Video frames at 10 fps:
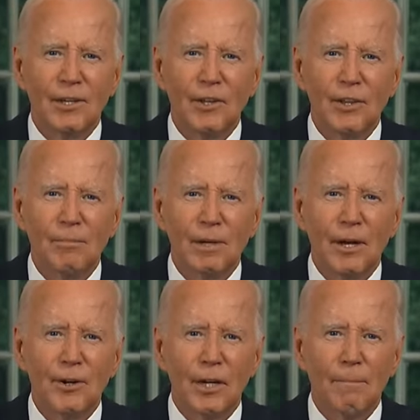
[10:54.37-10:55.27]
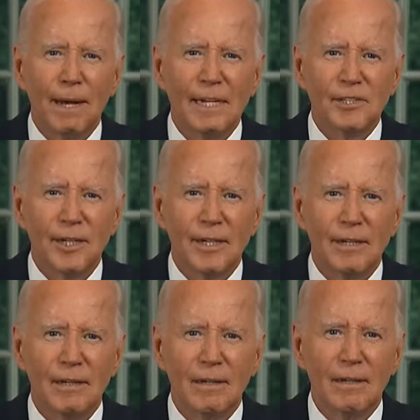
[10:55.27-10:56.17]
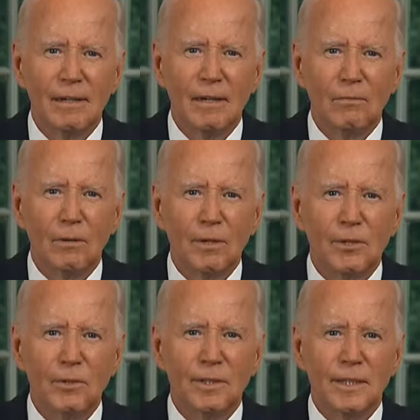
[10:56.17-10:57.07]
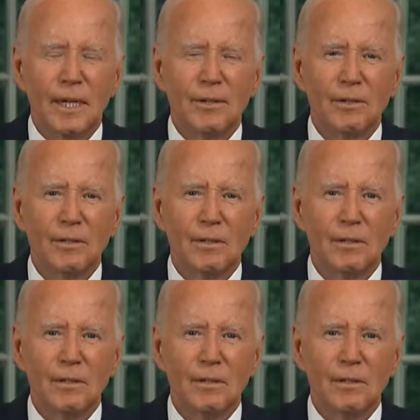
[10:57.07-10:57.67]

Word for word: nothing beyond our capacity when we do it together.